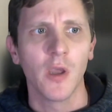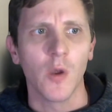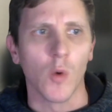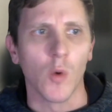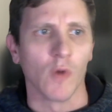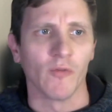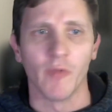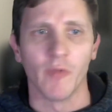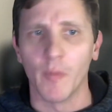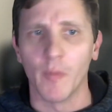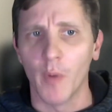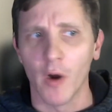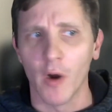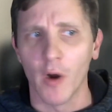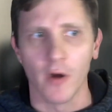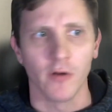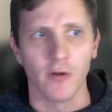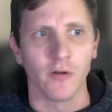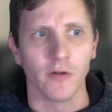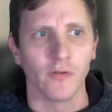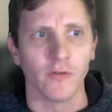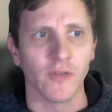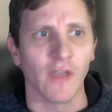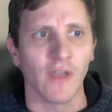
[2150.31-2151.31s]
or from the
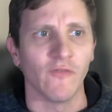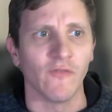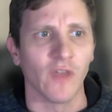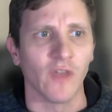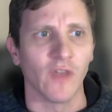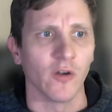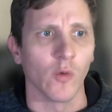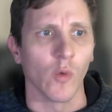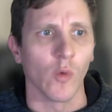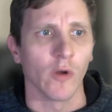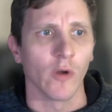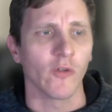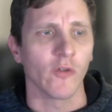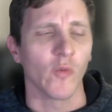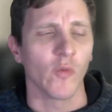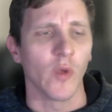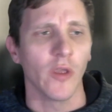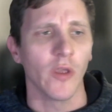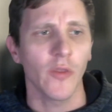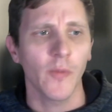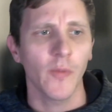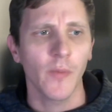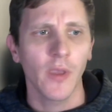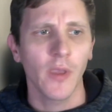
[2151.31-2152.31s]
partners that vendor works
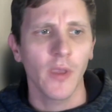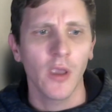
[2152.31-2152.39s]
with.